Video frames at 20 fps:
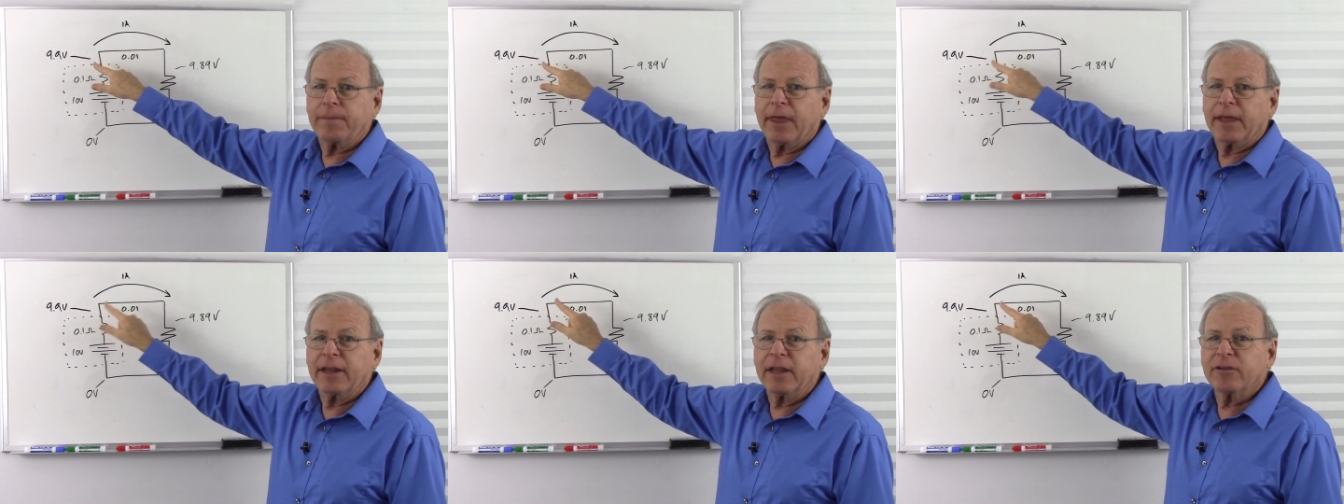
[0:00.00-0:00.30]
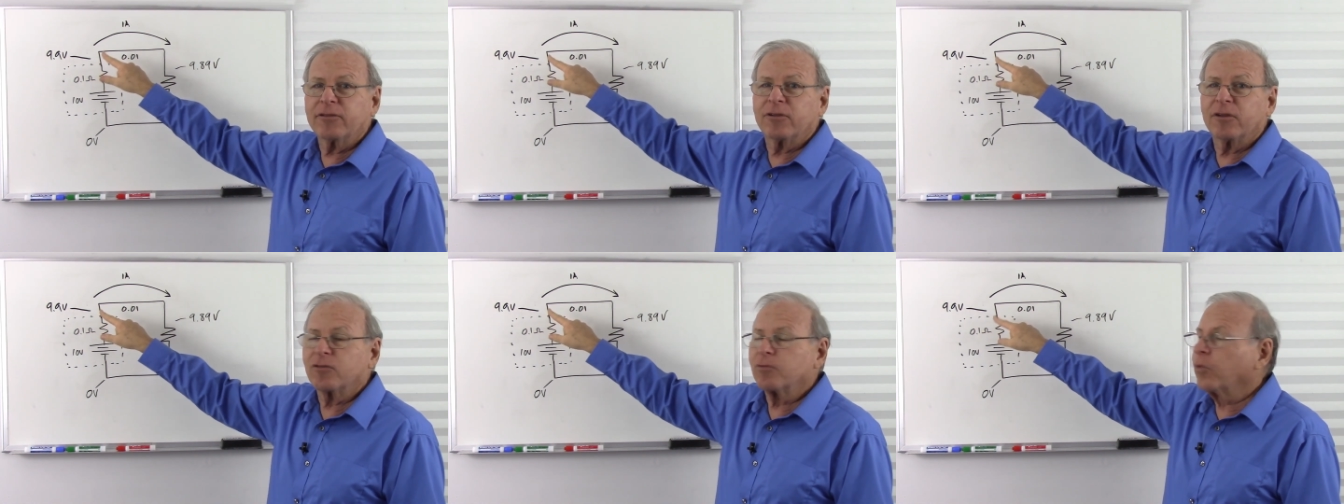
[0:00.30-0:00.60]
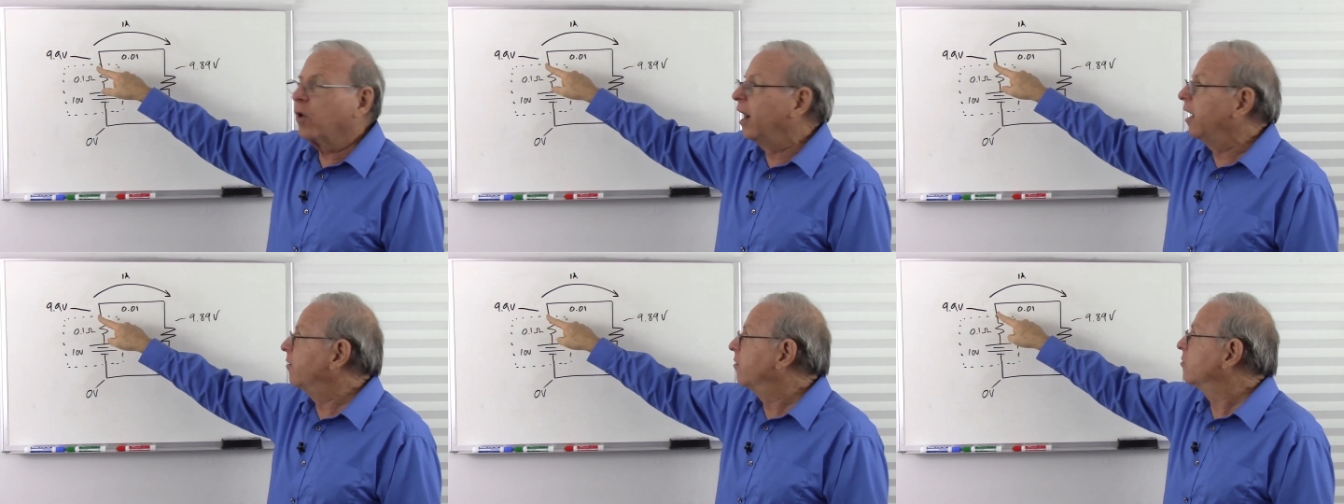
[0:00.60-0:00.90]
unless
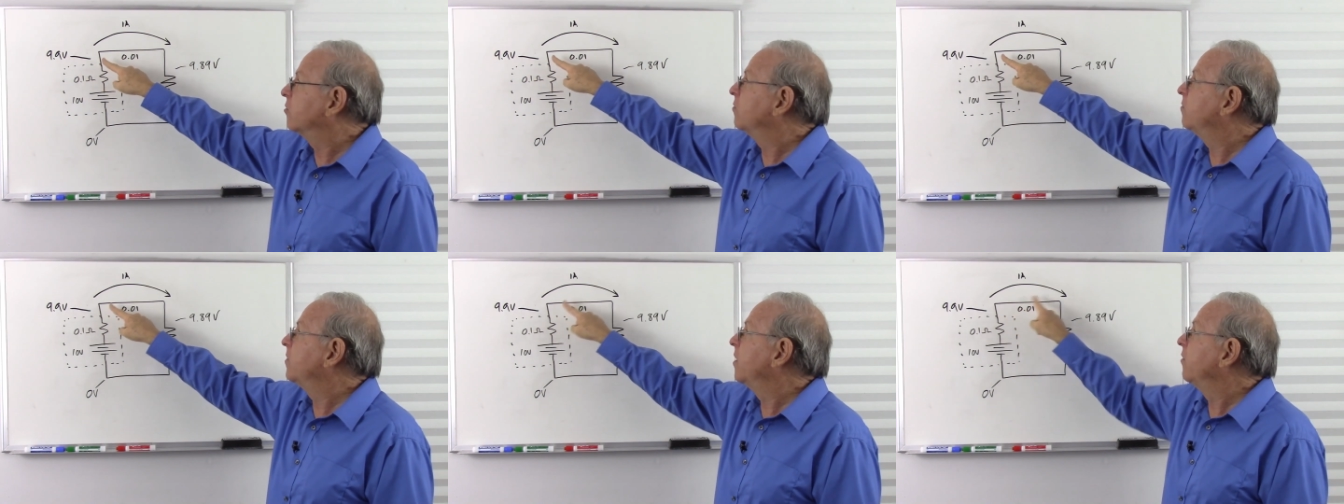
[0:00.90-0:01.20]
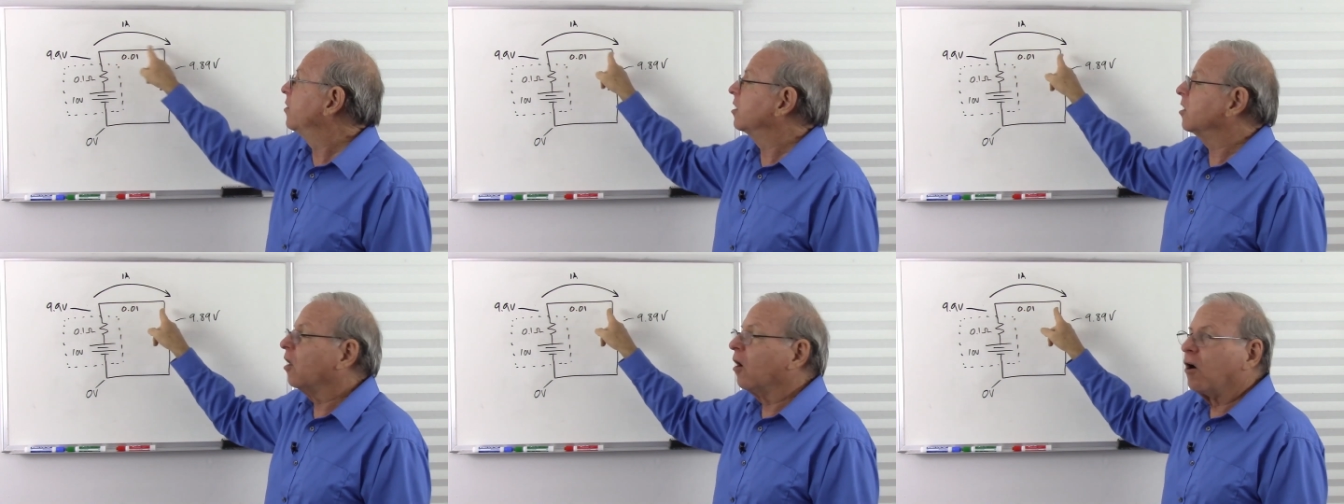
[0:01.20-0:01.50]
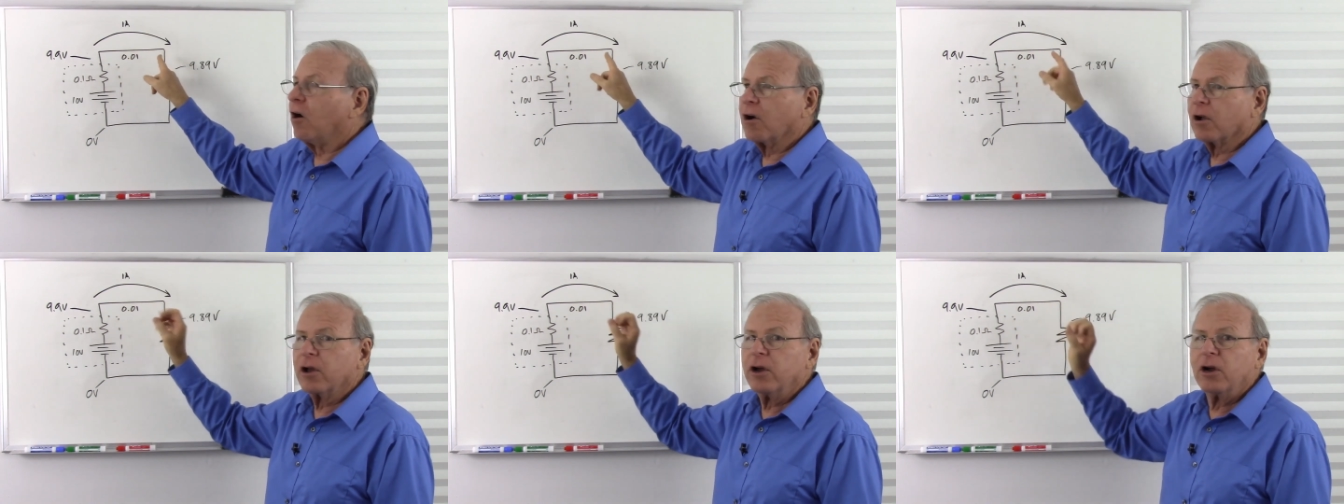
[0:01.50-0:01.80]
this wire is very
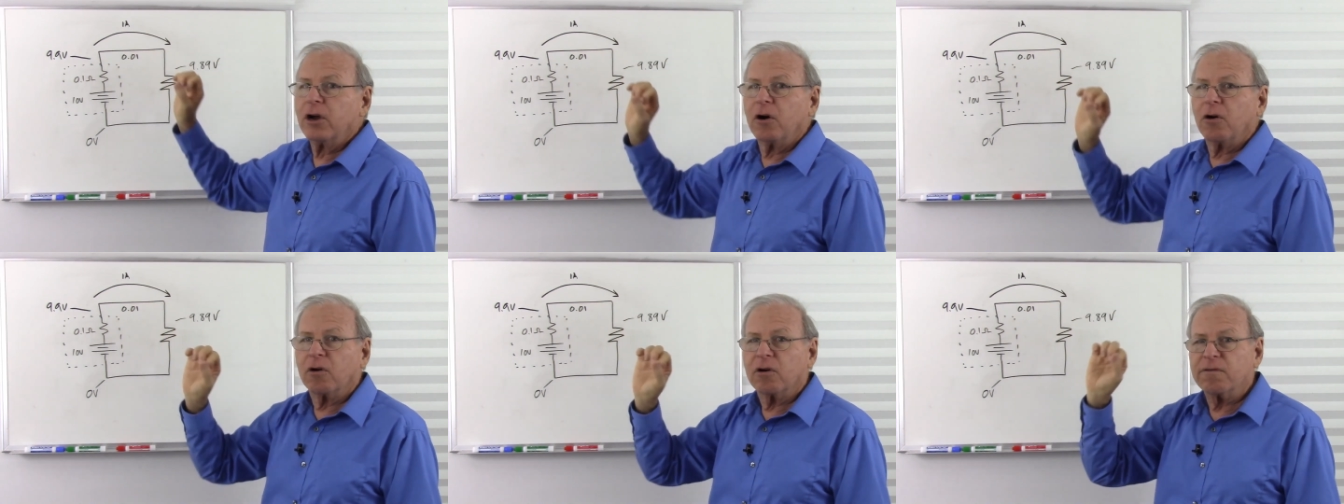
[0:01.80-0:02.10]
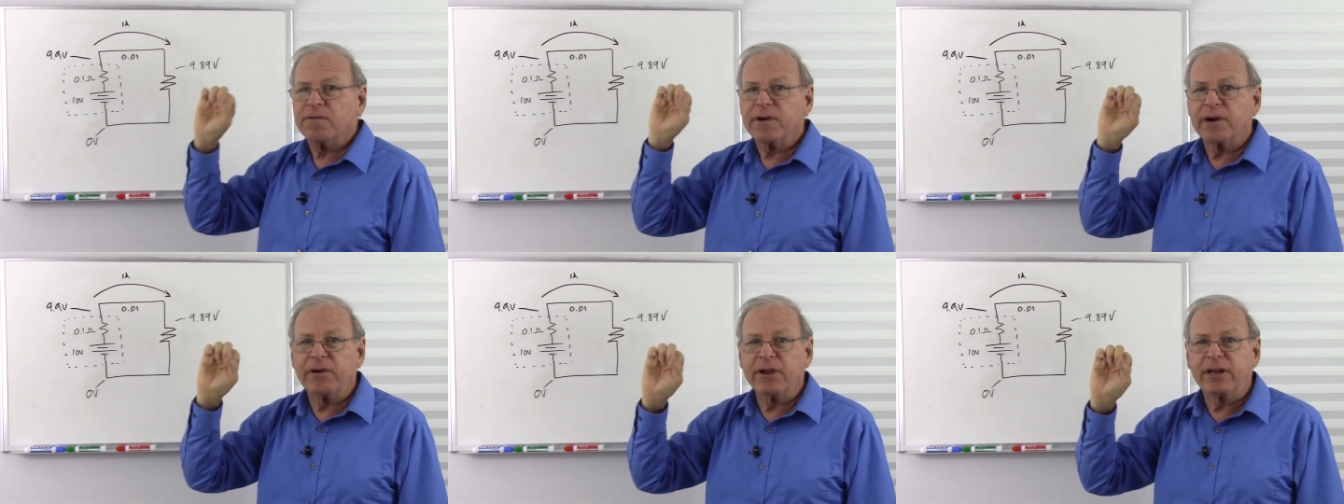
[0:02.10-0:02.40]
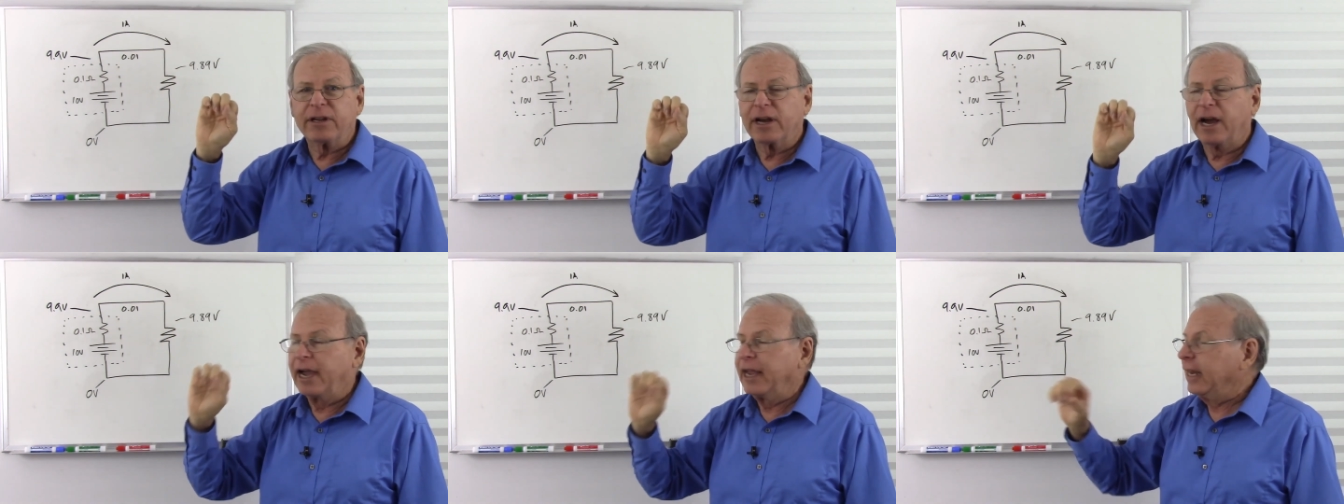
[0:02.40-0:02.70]
long or
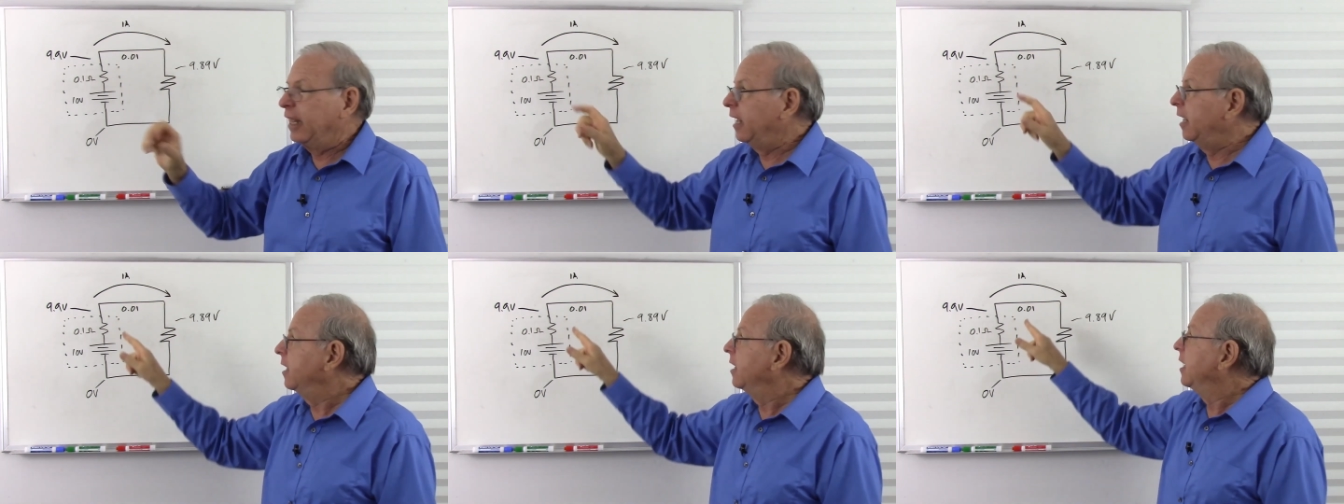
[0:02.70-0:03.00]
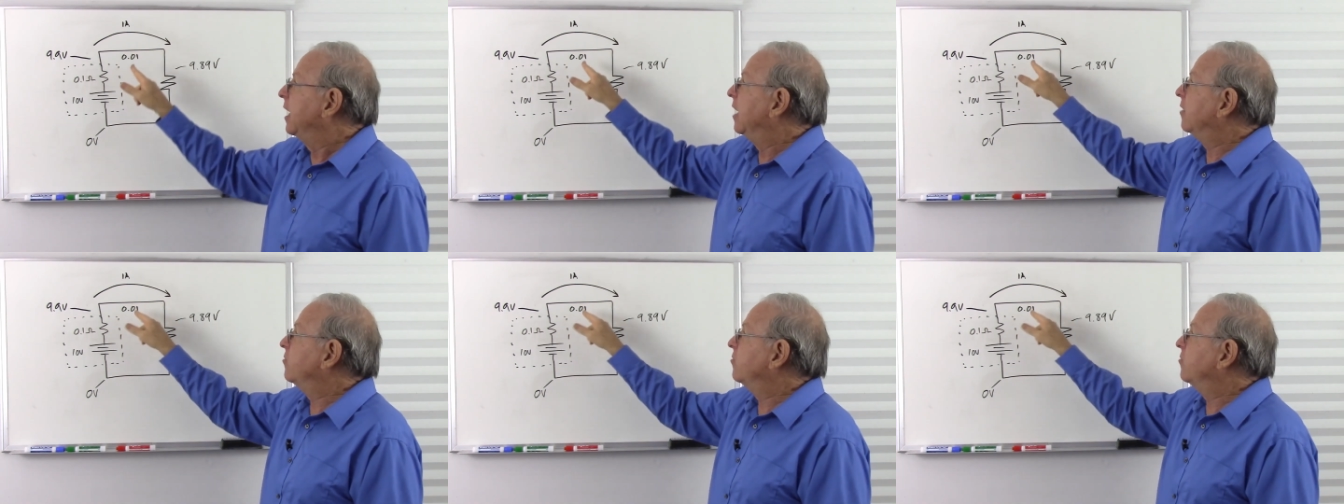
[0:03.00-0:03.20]
very tiny,